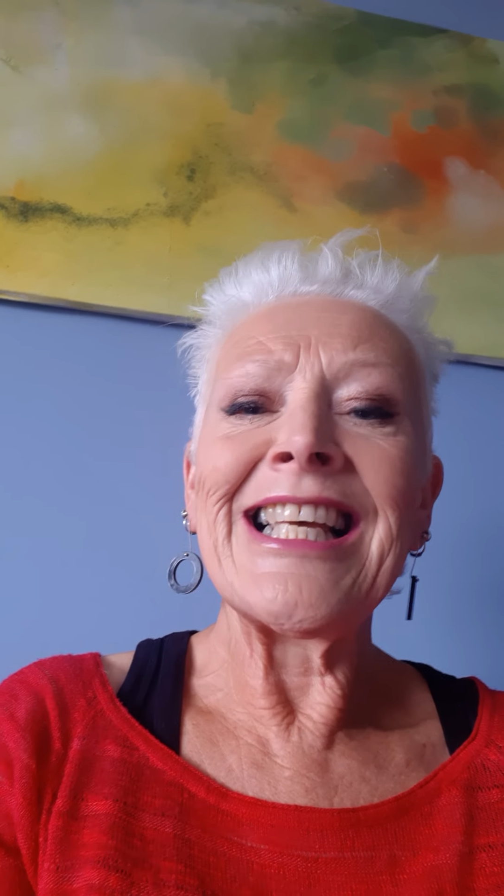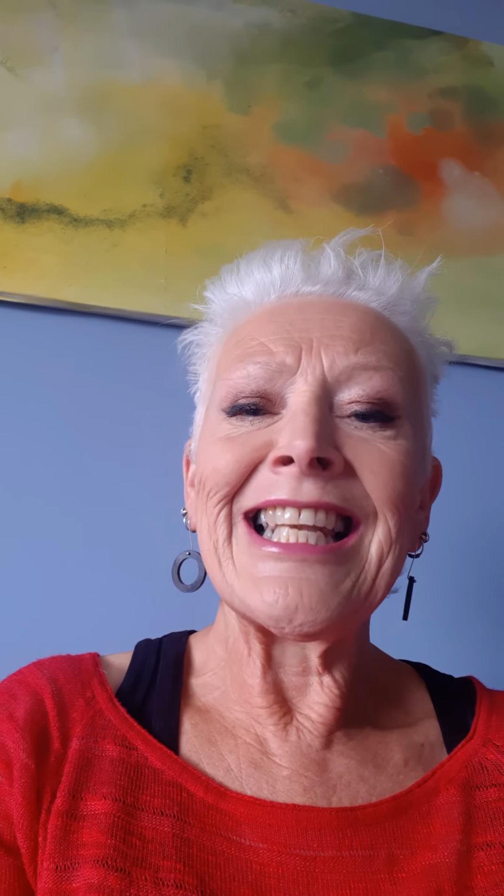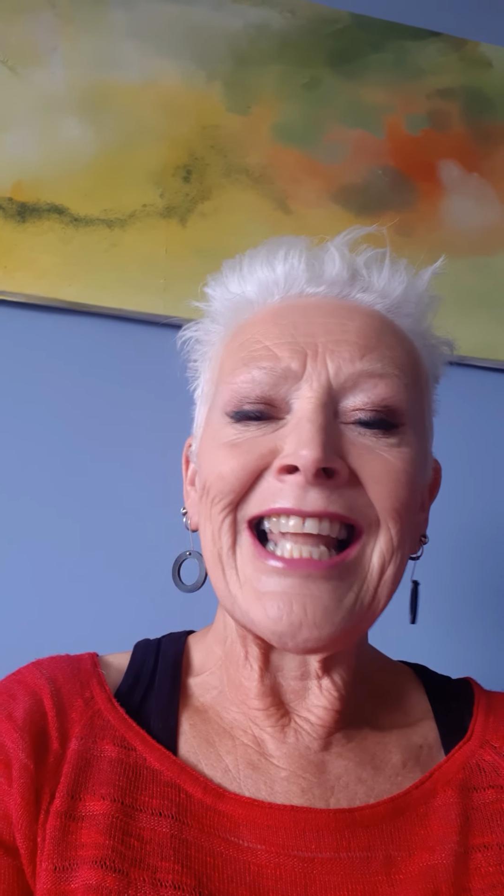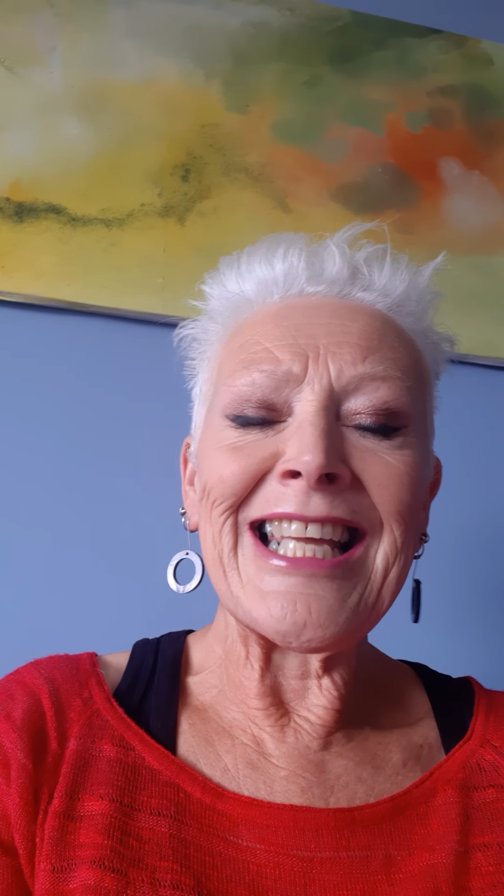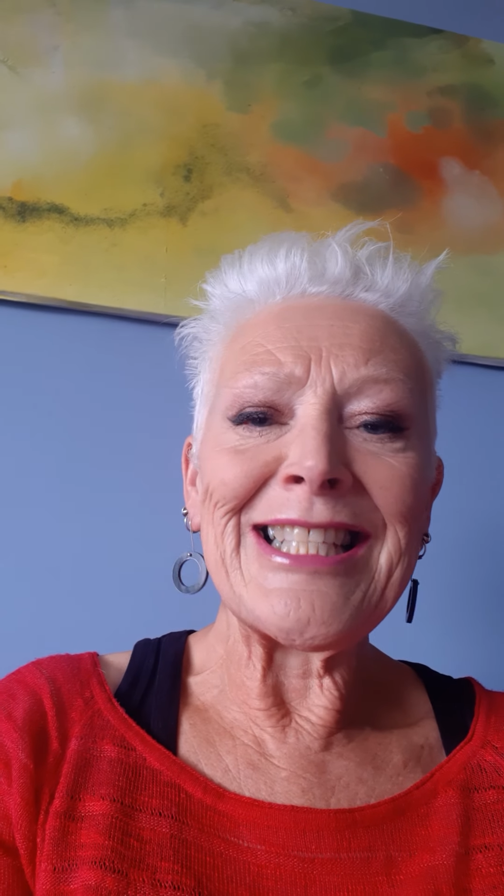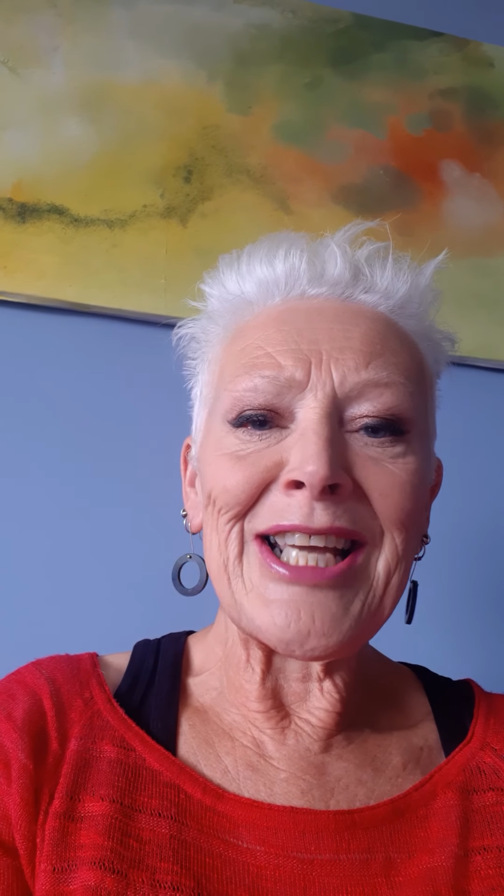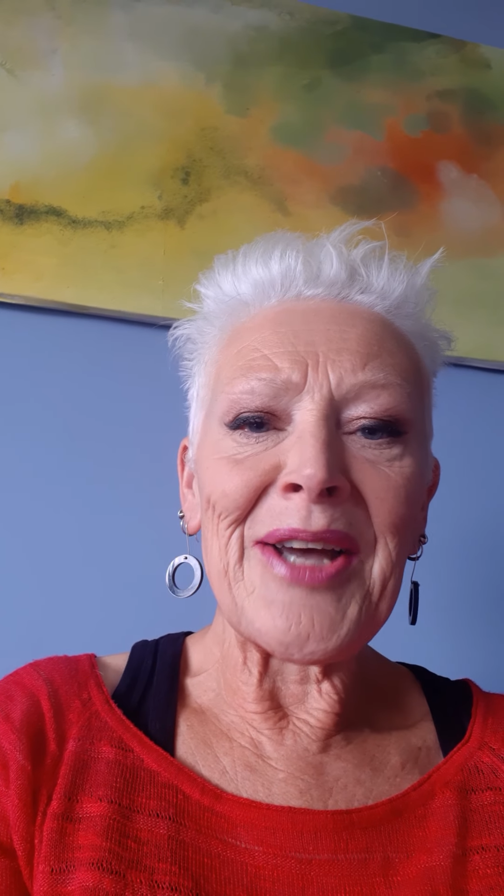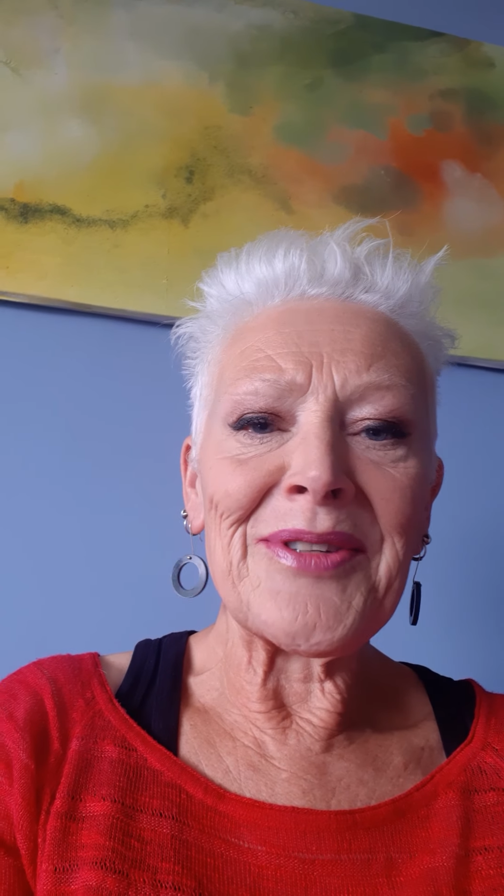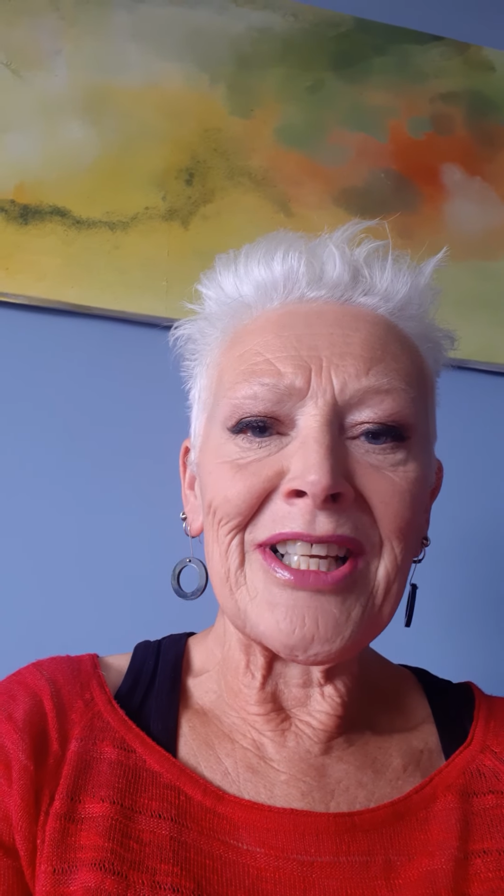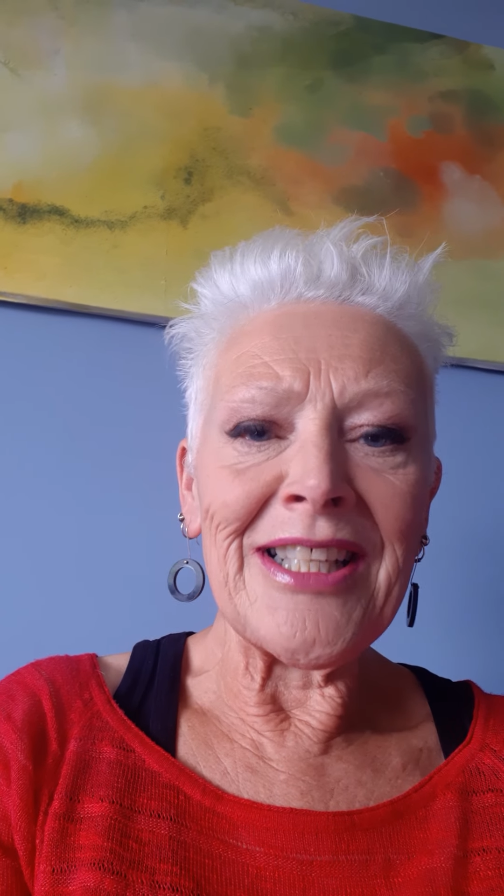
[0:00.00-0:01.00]
lady
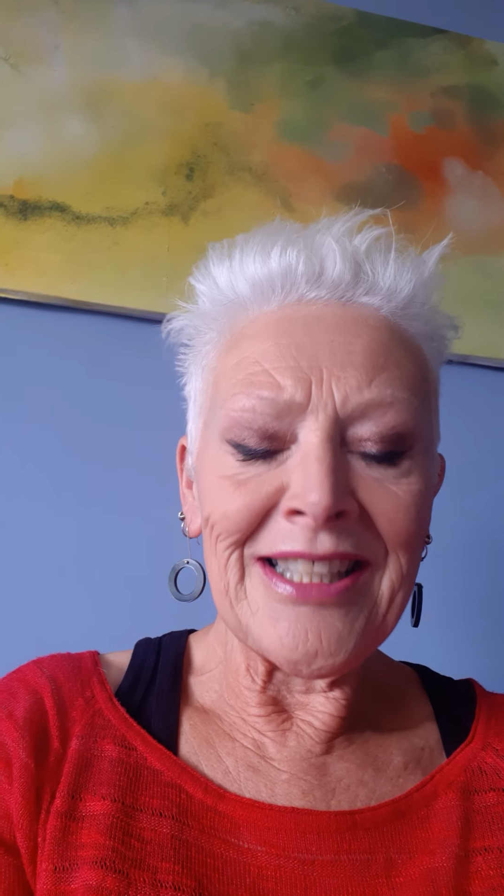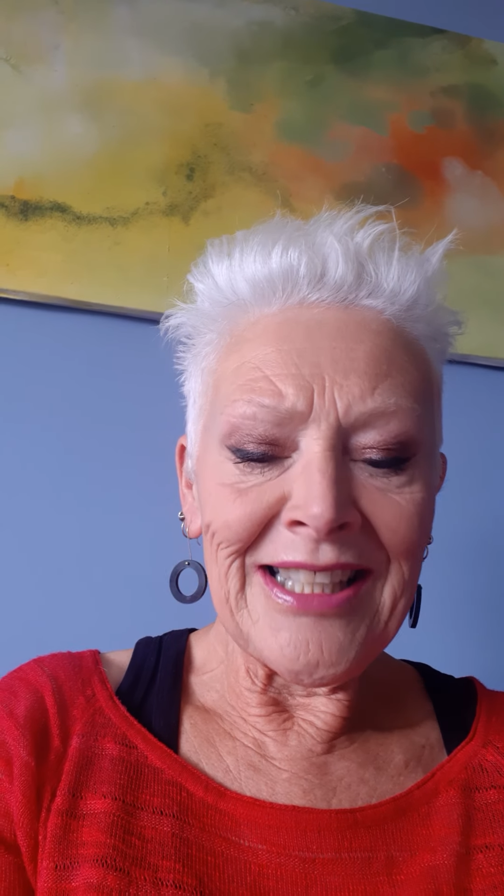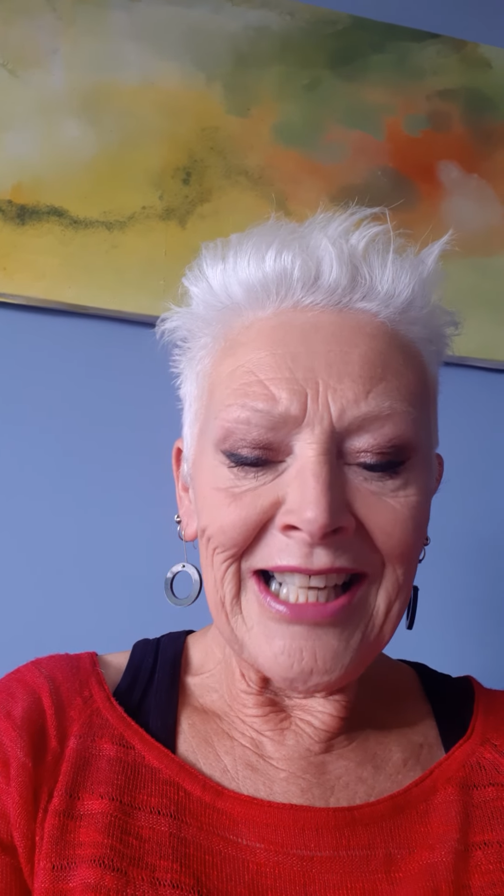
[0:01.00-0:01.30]
owner,